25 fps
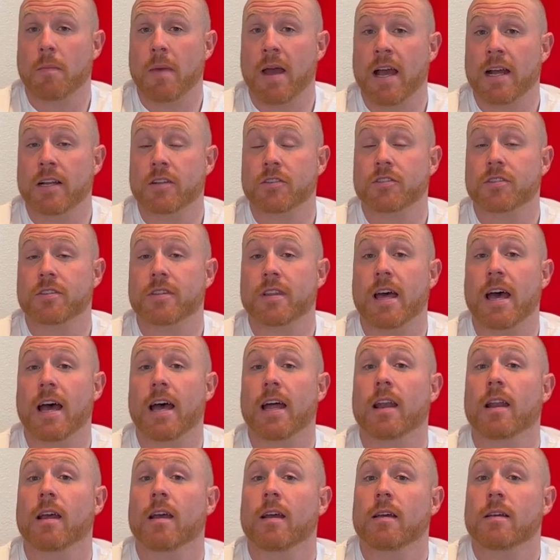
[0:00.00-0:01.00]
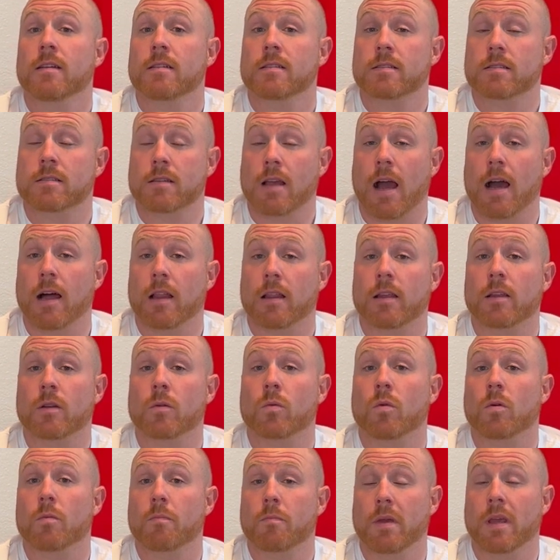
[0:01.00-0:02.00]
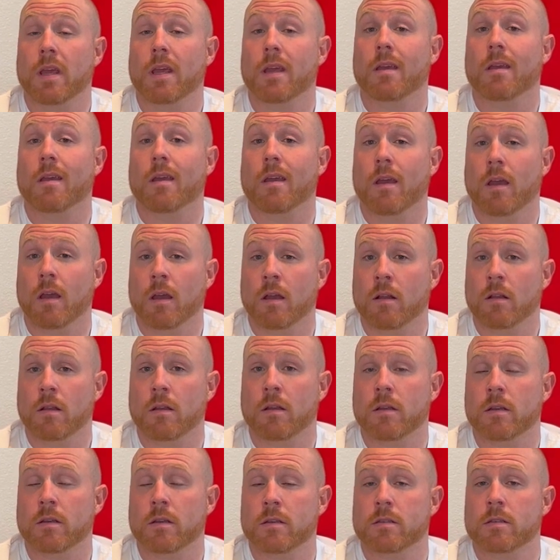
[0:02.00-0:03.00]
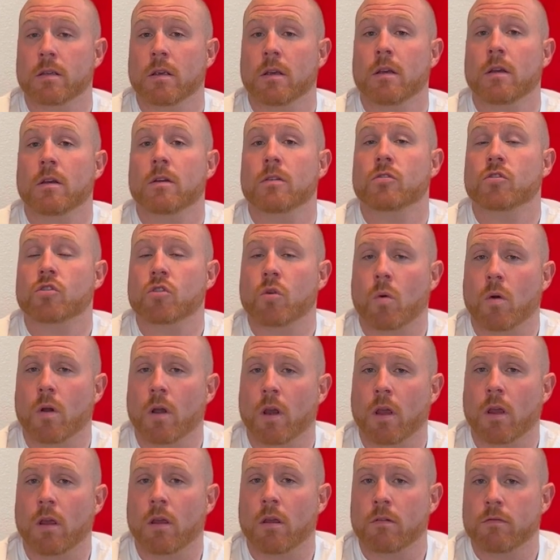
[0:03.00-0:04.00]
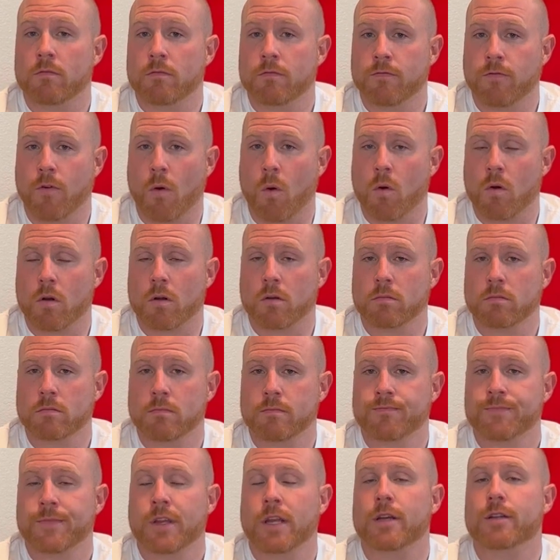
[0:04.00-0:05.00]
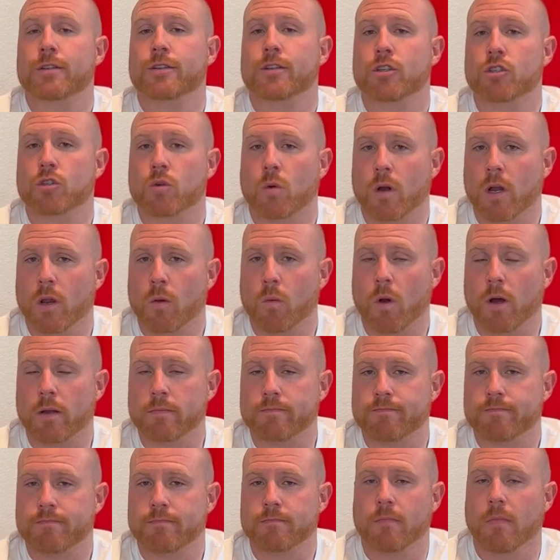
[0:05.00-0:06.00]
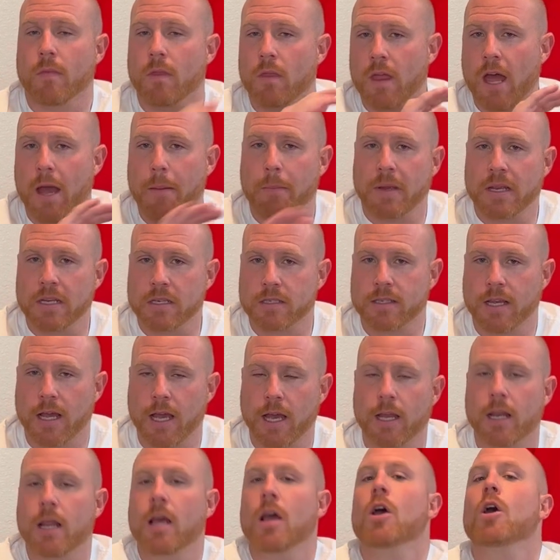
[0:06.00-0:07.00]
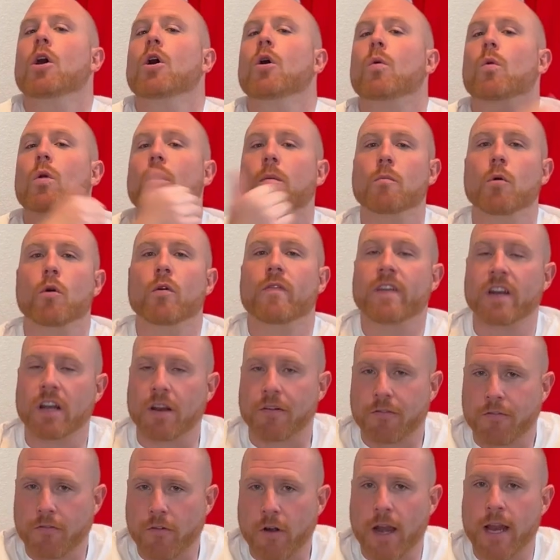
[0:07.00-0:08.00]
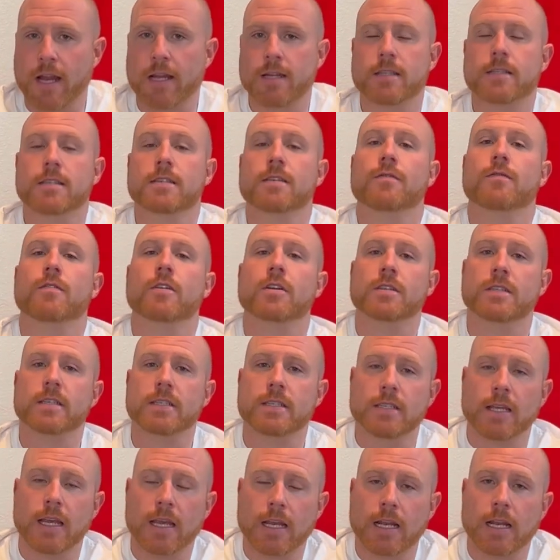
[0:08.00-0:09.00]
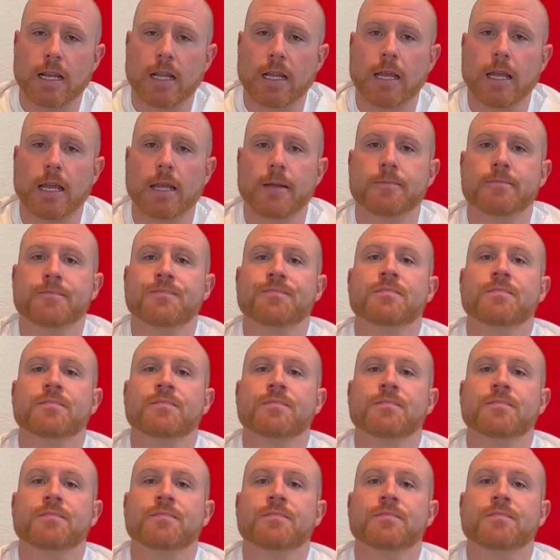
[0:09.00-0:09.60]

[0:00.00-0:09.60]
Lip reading: match that Scotland will beat England 24-21. That being said, we're moving to France versus Italy.